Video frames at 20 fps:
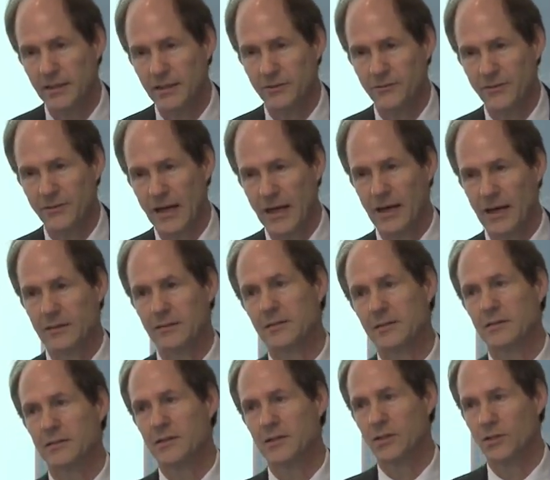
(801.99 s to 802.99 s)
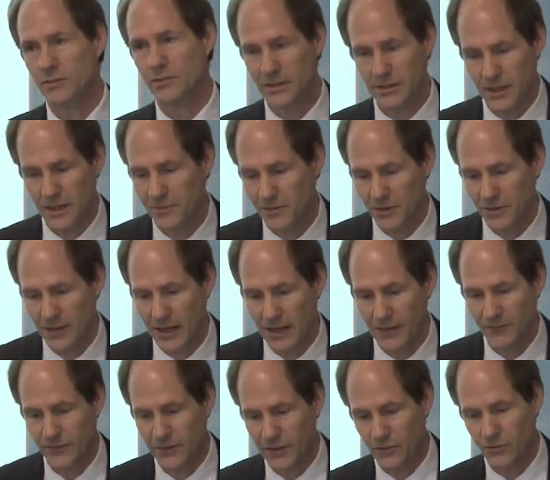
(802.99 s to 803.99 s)
In fact, the only
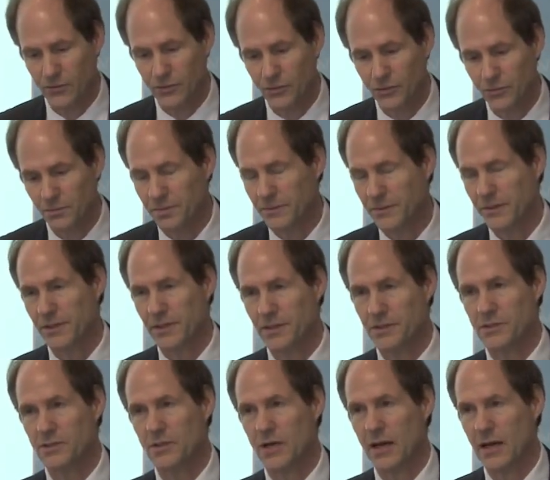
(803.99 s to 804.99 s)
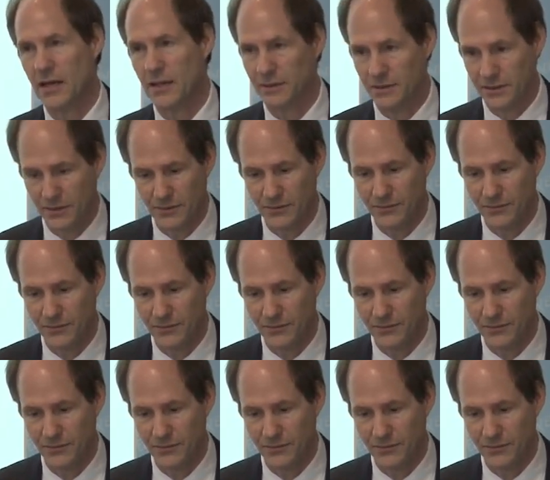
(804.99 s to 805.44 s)
demographic group that is not